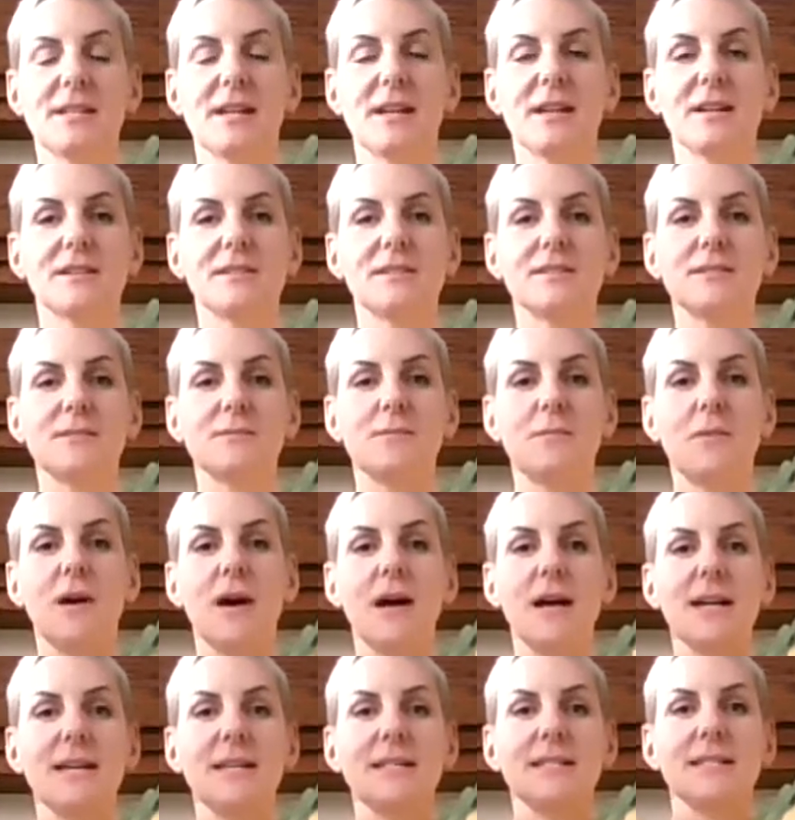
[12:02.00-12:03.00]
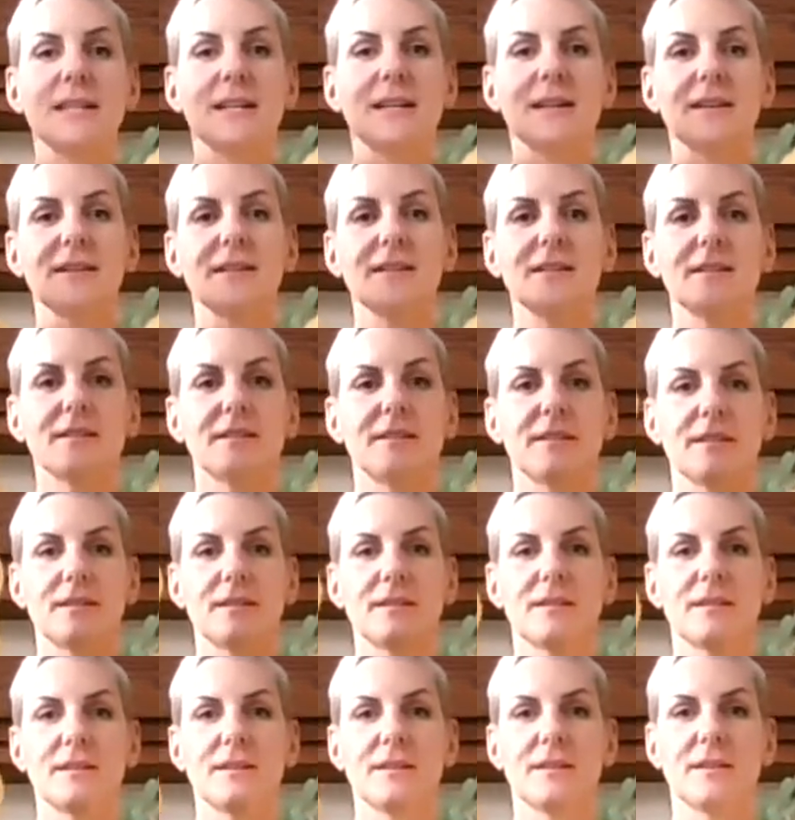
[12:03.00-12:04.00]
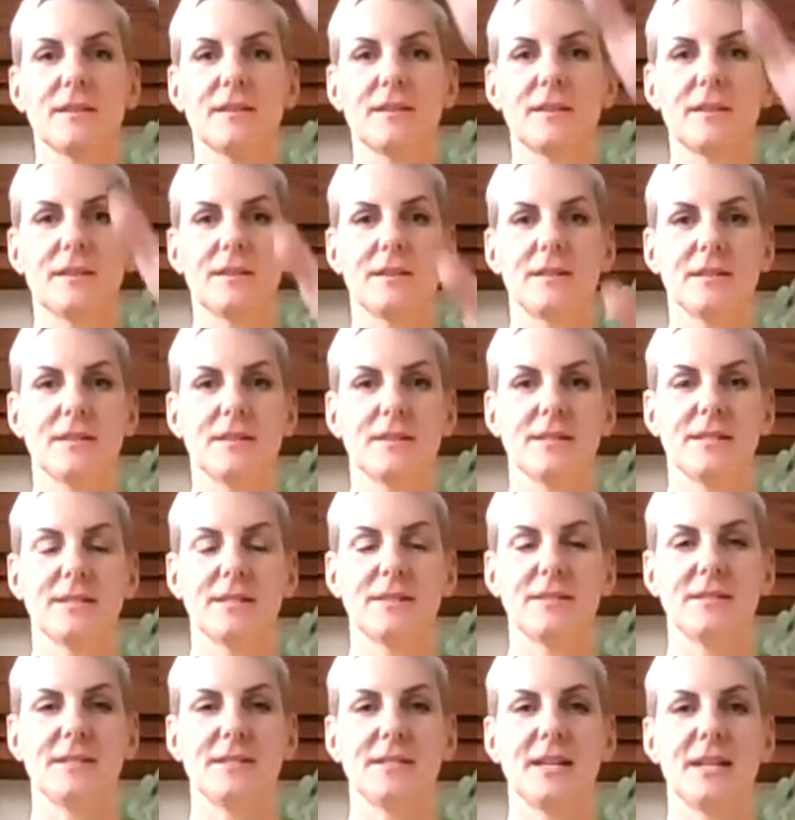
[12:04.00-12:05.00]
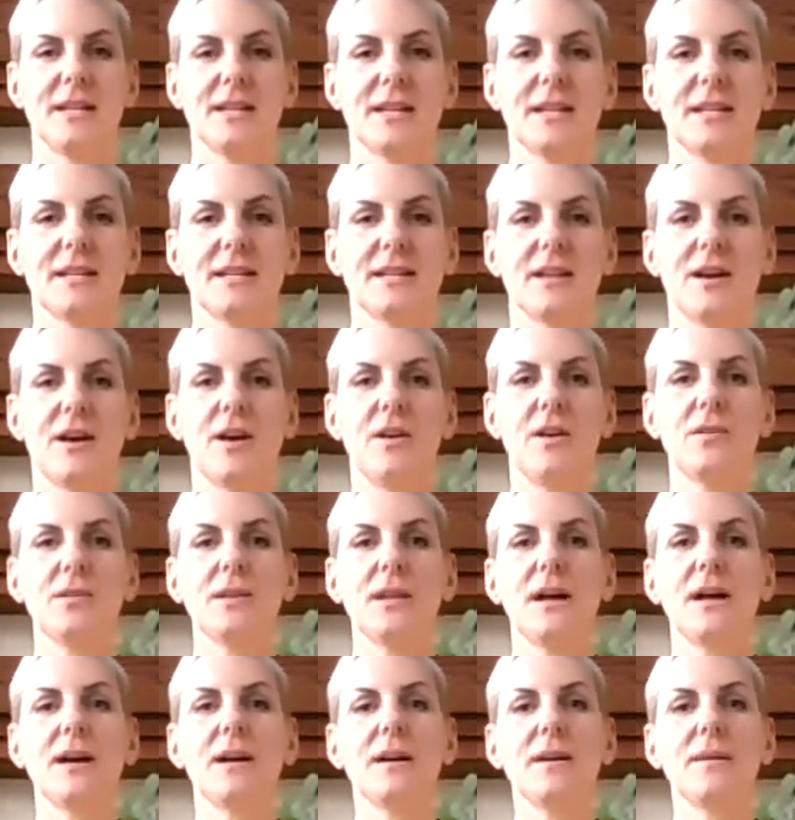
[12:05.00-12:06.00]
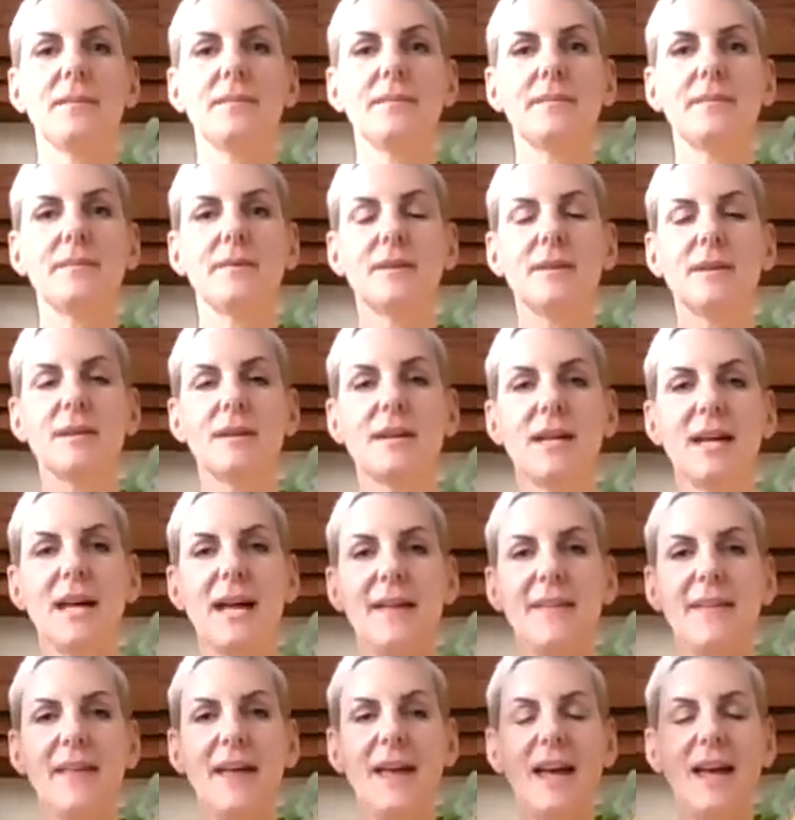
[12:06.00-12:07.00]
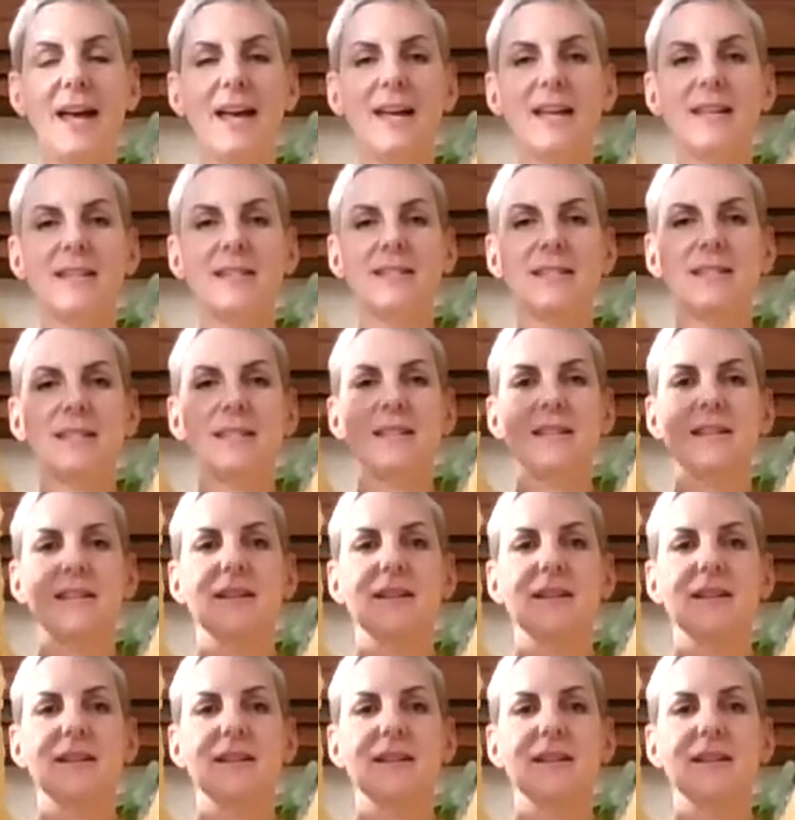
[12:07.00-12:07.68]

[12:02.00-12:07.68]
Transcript: circles wider. So circling the whole arm and the hand